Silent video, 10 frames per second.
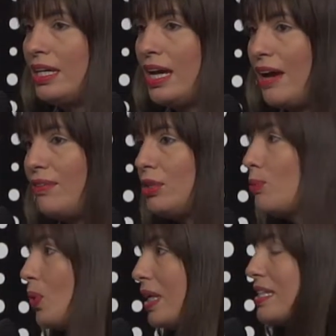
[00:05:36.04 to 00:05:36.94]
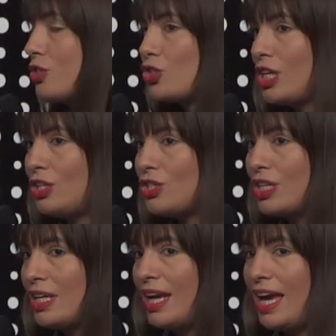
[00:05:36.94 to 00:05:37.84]
everything more or less is changed,
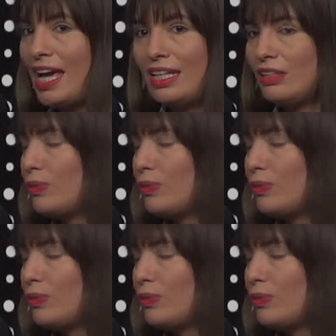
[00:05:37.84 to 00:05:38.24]
and it will